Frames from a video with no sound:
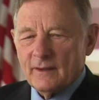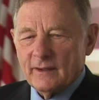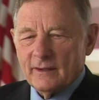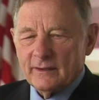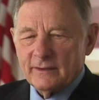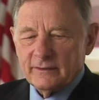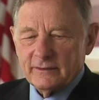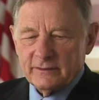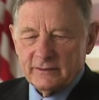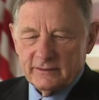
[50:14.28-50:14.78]

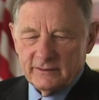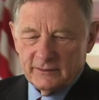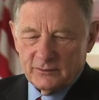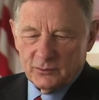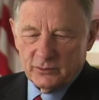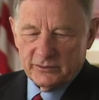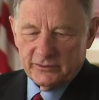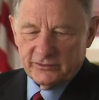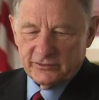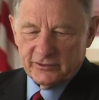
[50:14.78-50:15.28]
and it
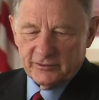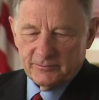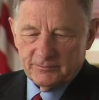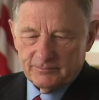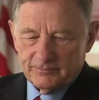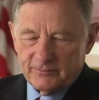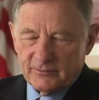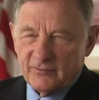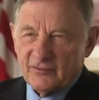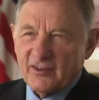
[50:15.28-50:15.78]
was
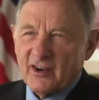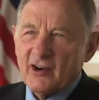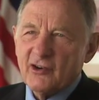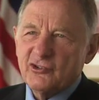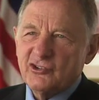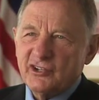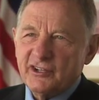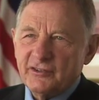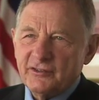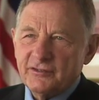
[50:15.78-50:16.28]
fire
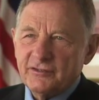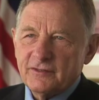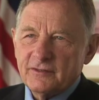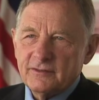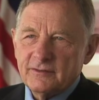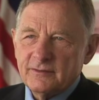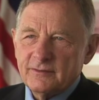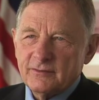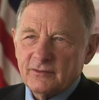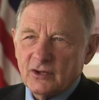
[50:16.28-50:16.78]
chief,
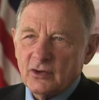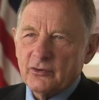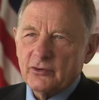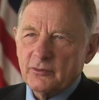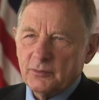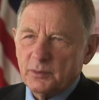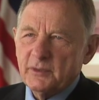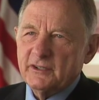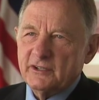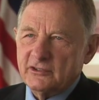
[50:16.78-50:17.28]
no,
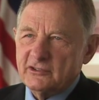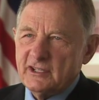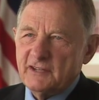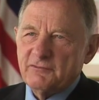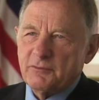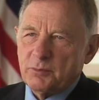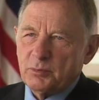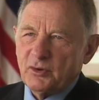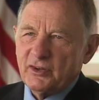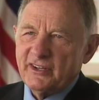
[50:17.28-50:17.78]
the
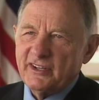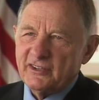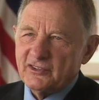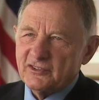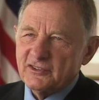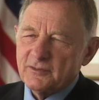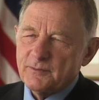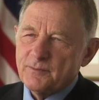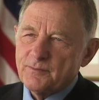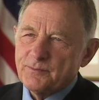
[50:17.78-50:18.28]
chief of
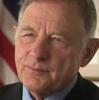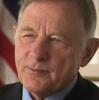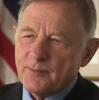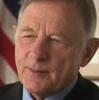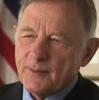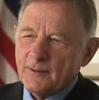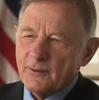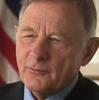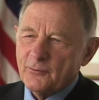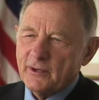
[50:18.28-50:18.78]
police,
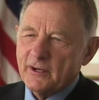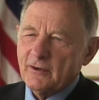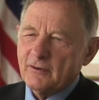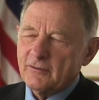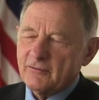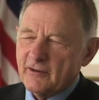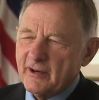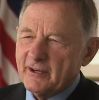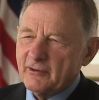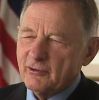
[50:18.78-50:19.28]

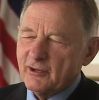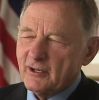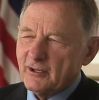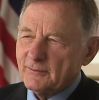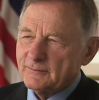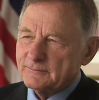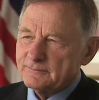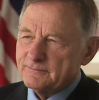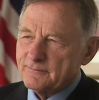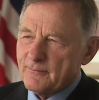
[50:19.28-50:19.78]
Frank
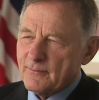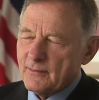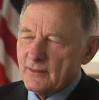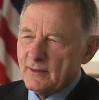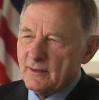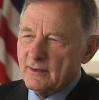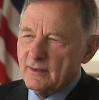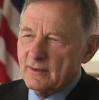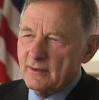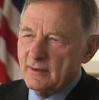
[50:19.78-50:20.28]
Riddle.
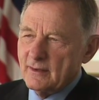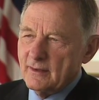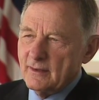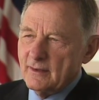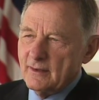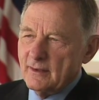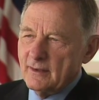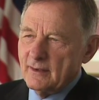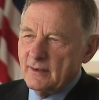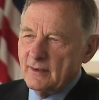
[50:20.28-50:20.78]

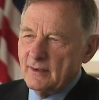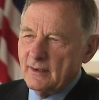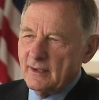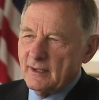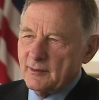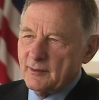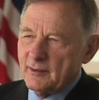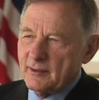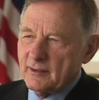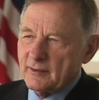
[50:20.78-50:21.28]

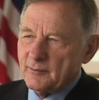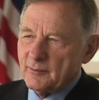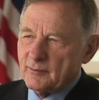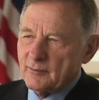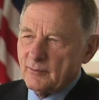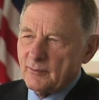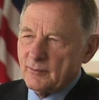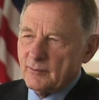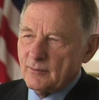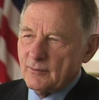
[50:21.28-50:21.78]
And
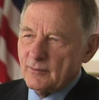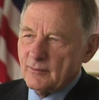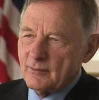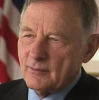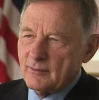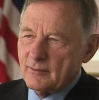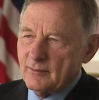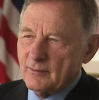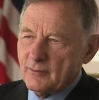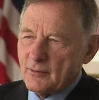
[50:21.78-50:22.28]

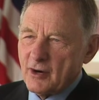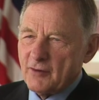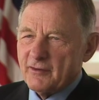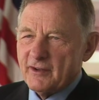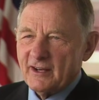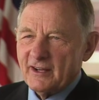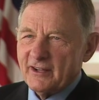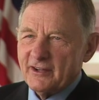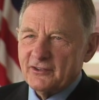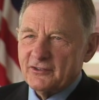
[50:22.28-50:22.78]

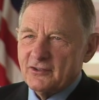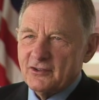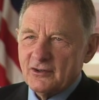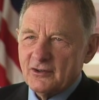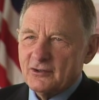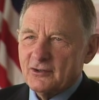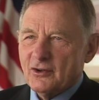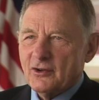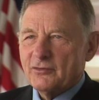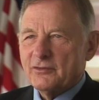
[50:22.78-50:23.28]
Marvella had
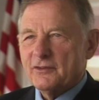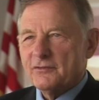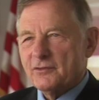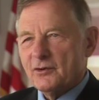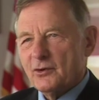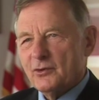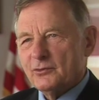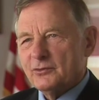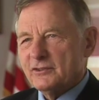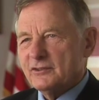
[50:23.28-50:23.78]
turned off the
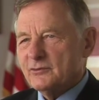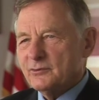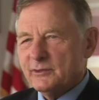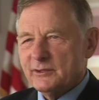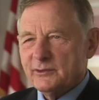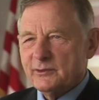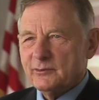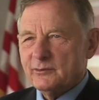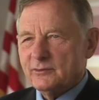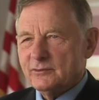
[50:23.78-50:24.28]
phones, and
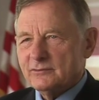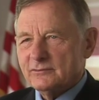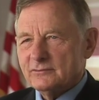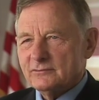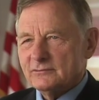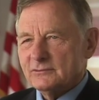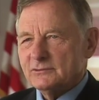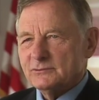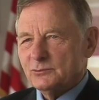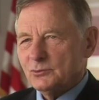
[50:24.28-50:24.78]
we
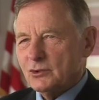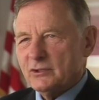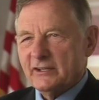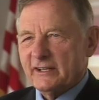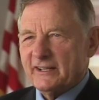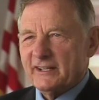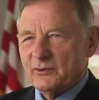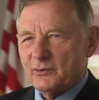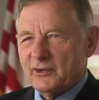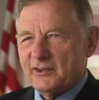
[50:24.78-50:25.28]
wanted to
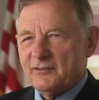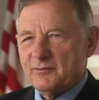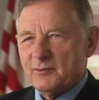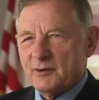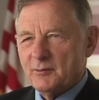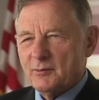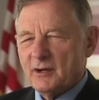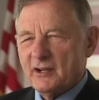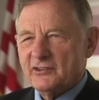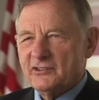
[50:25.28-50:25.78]
get away from
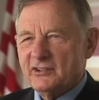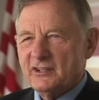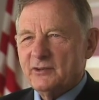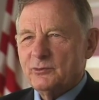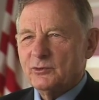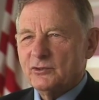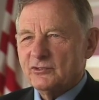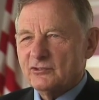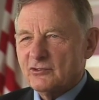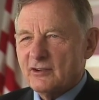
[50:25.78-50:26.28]
everybody. She
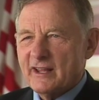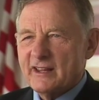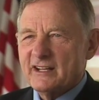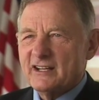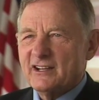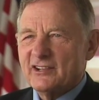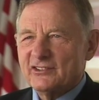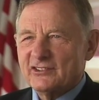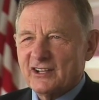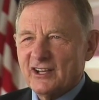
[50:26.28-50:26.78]
was rather
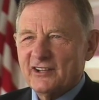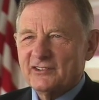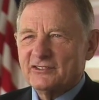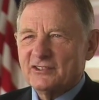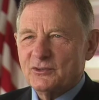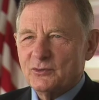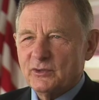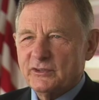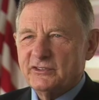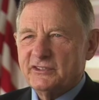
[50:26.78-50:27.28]

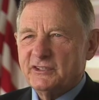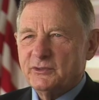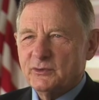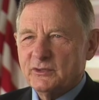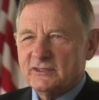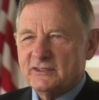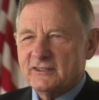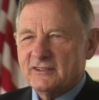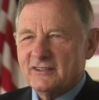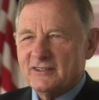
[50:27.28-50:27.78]
disgusted when she
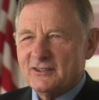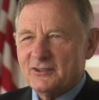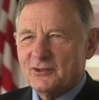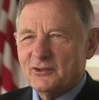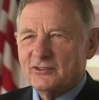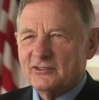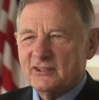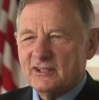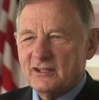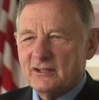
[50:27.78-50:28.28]
went to the
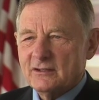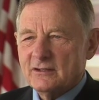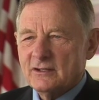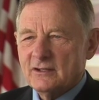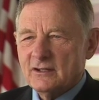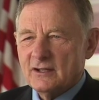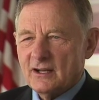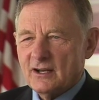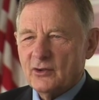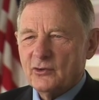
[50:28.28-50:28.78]
door and said,
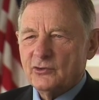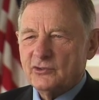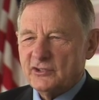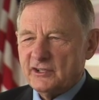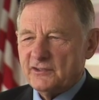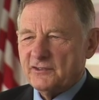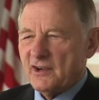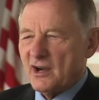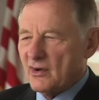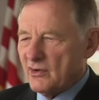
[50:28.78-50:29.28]
"Hello,
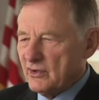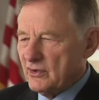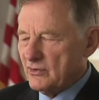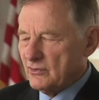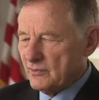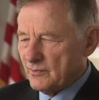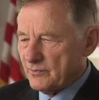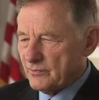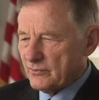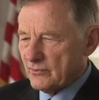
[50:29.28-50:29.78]
Chief, how are
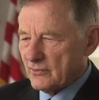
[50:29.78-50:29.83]
you?"